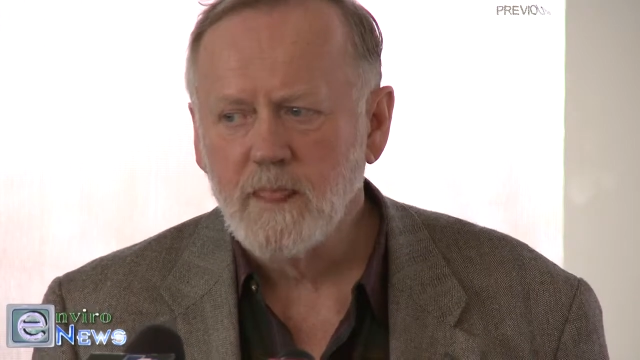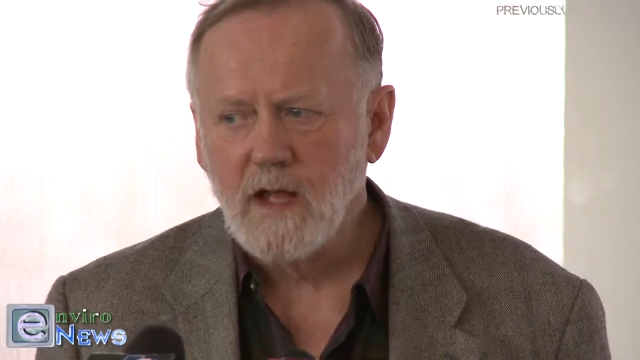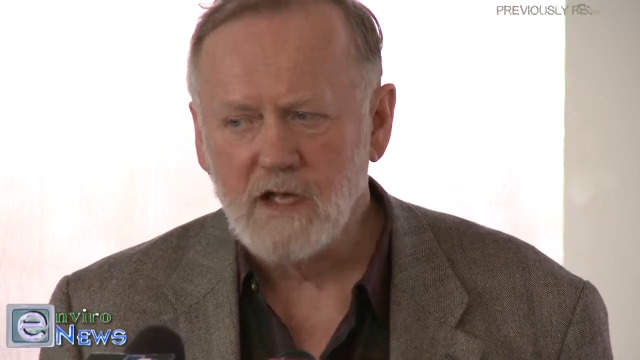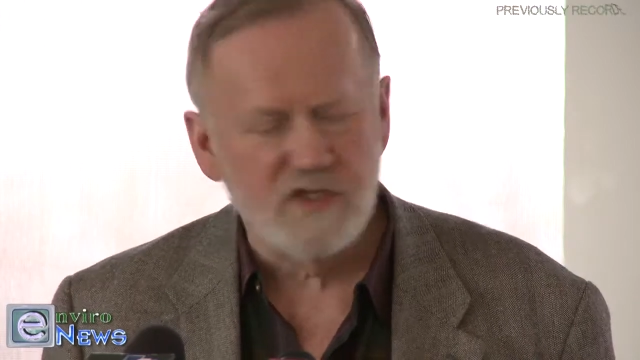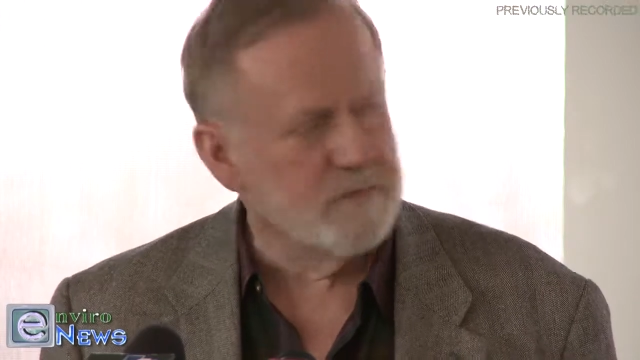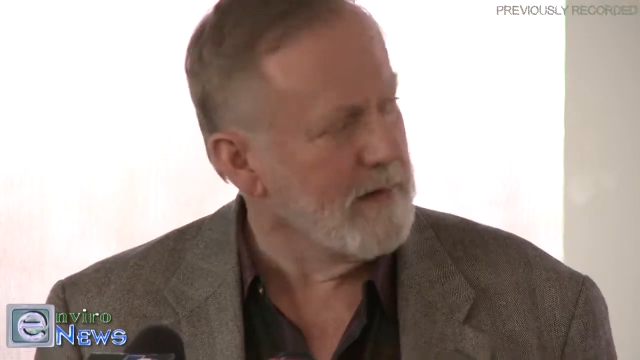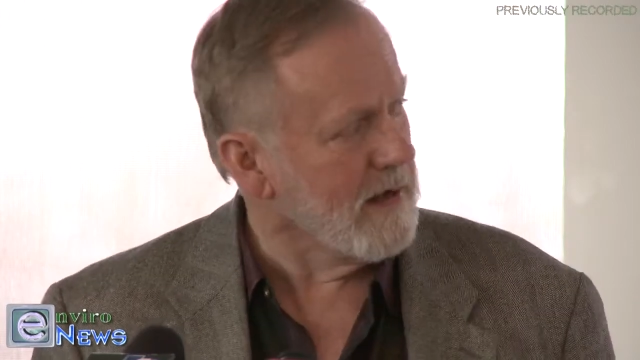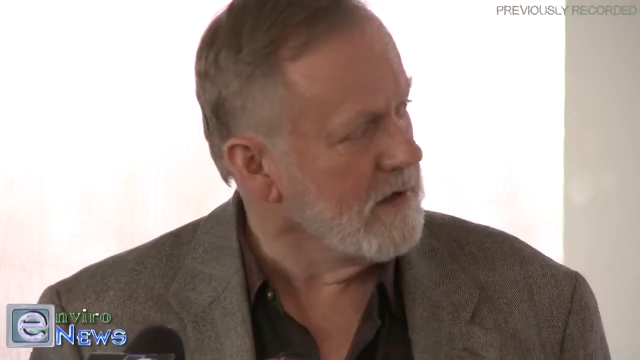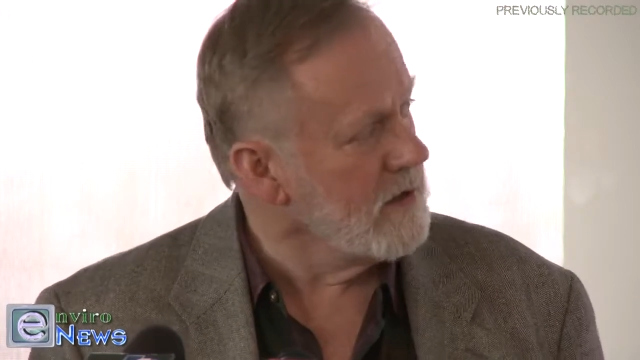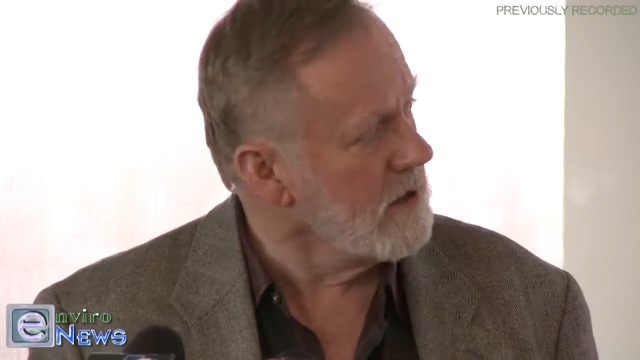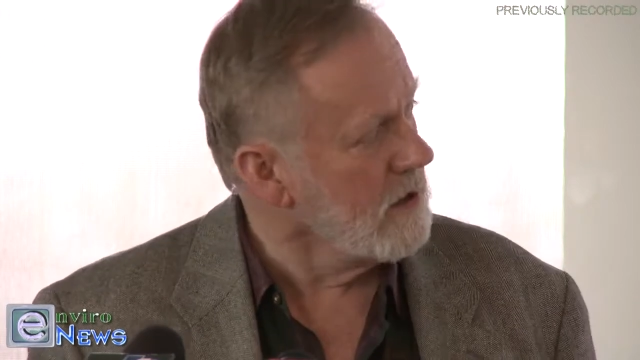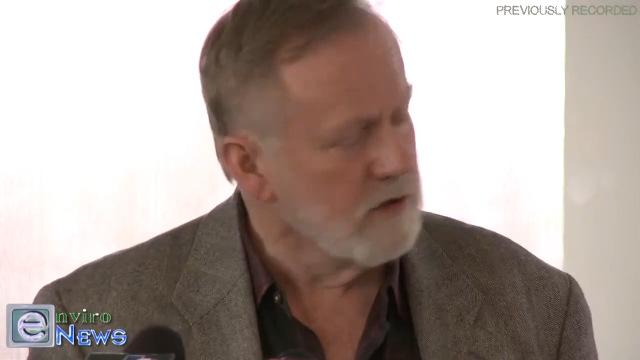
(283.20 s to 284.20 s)
has
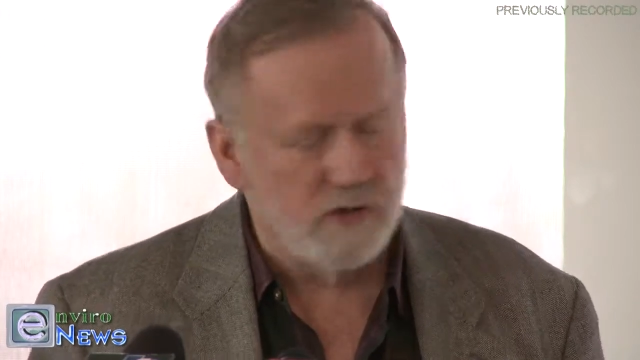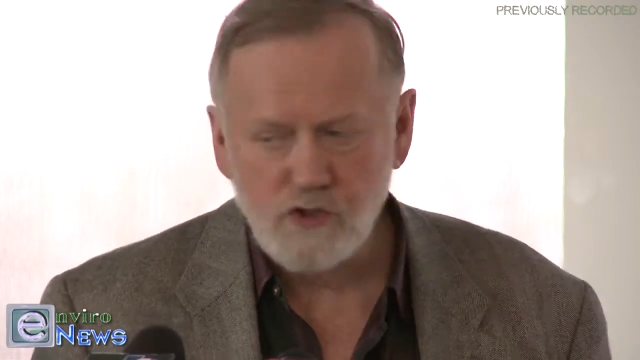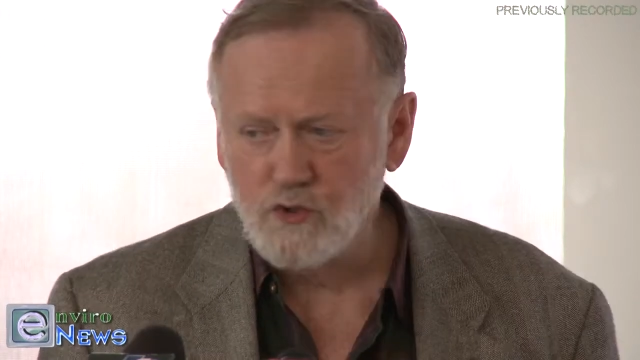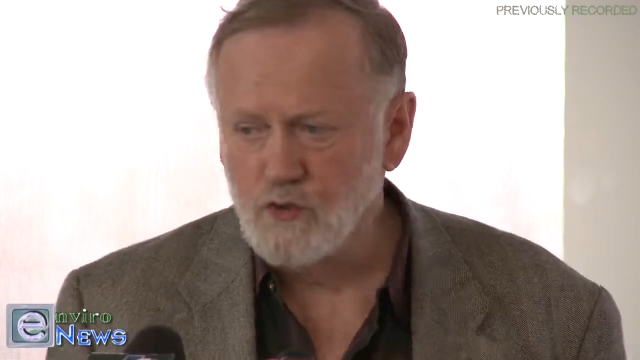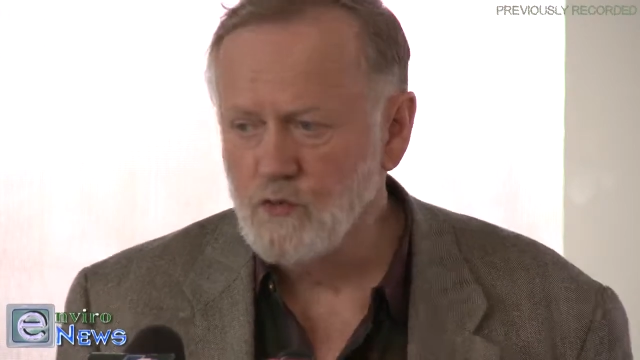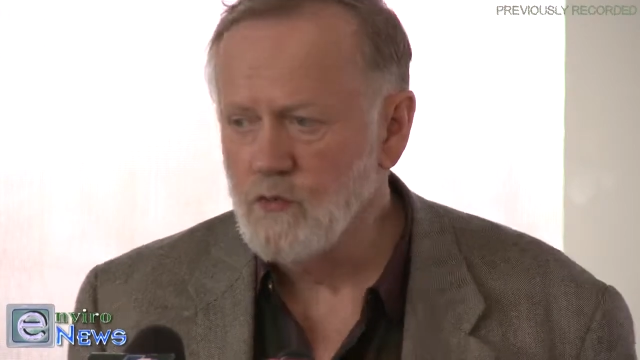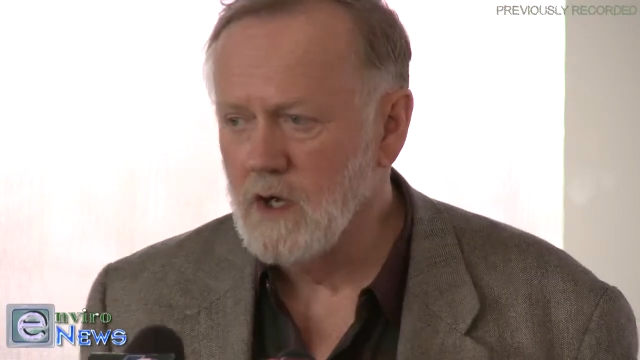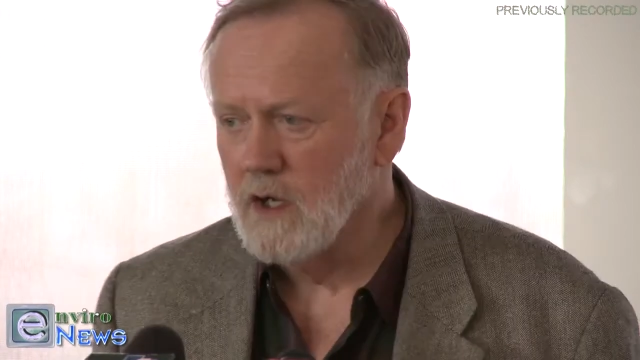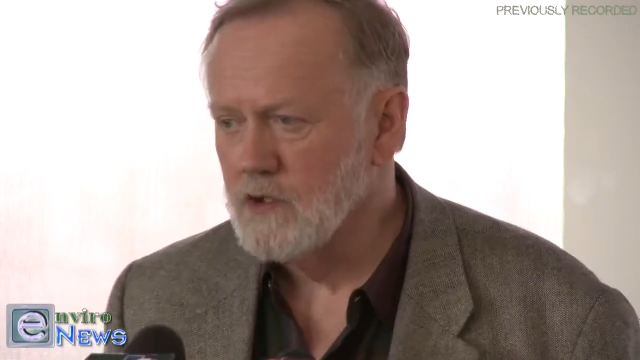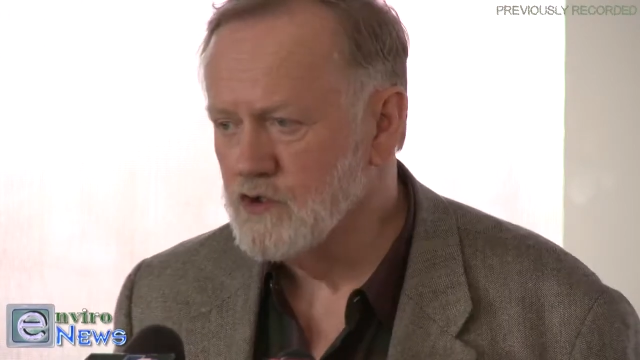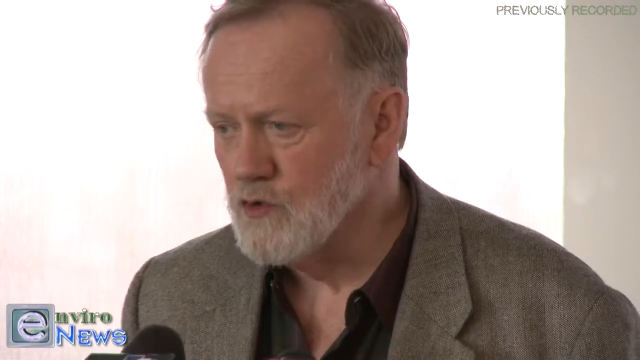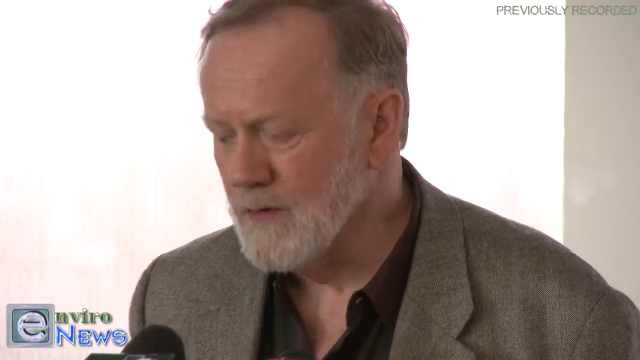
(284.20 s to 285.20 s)
been to
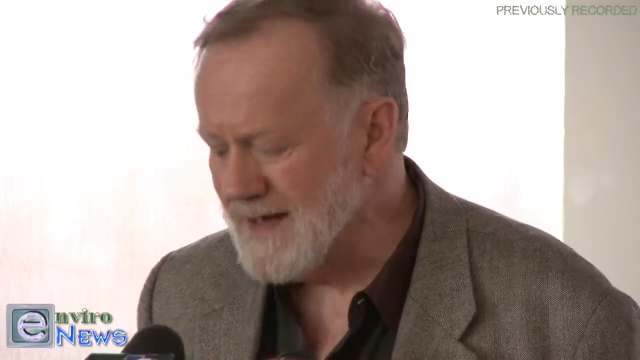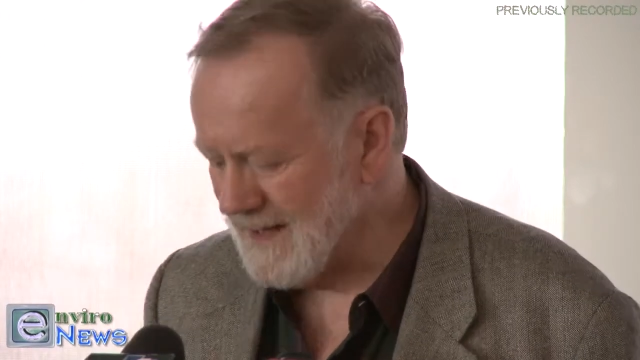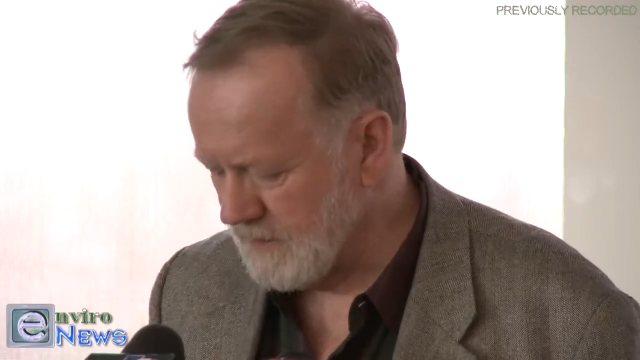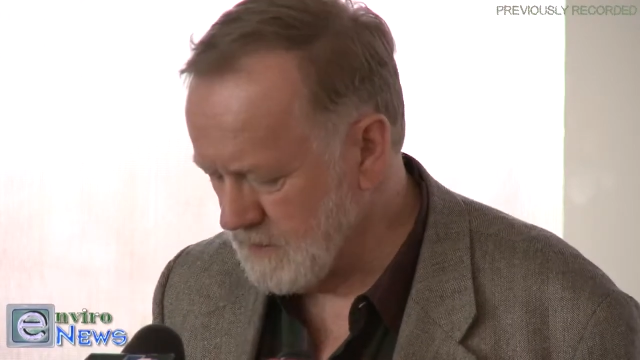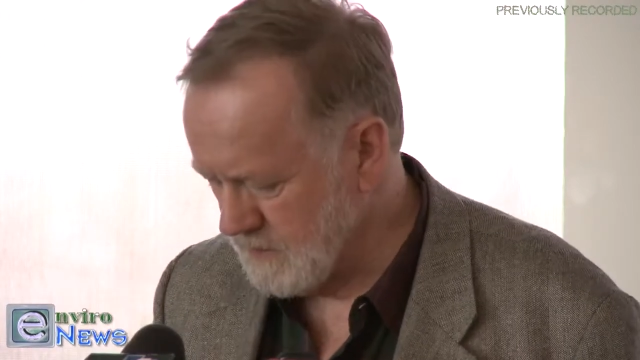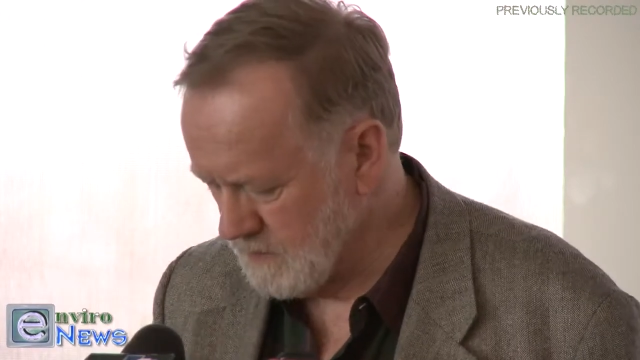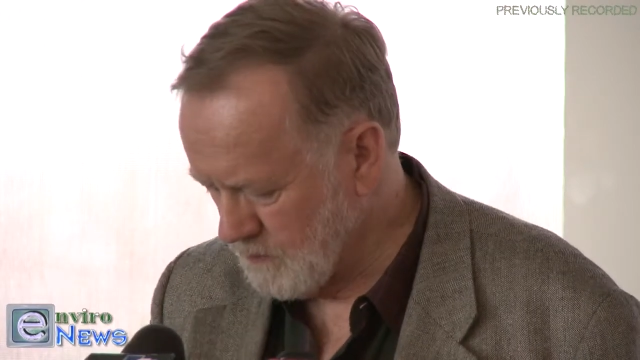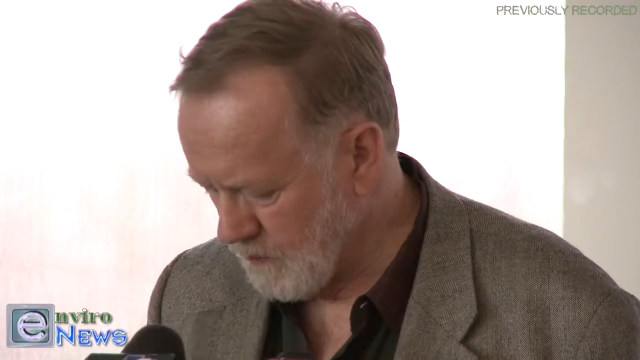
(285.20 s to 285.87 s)
treat it,